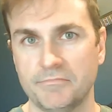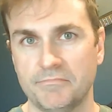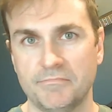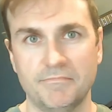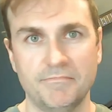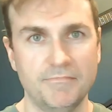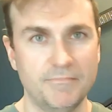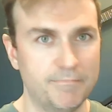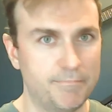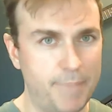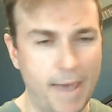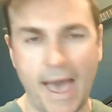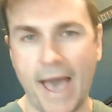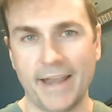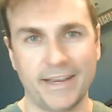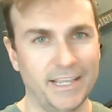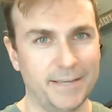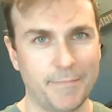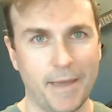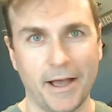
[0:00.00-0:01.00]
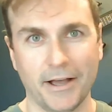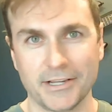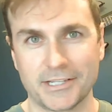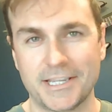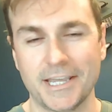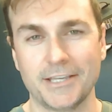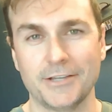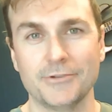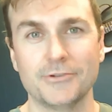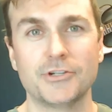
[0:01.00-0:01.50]
bad emails that you
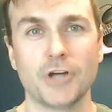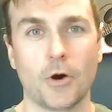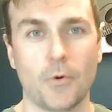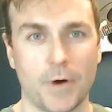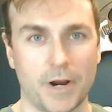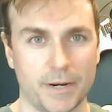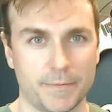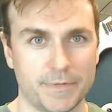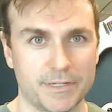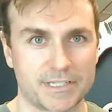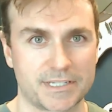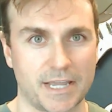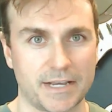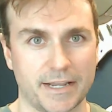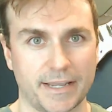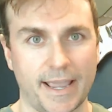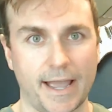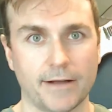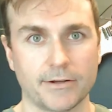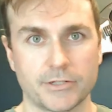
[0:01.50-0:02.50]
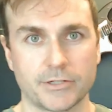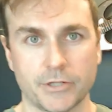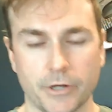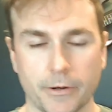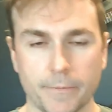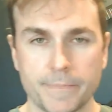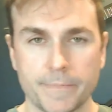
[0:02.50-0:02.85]
don't want to be sending out to.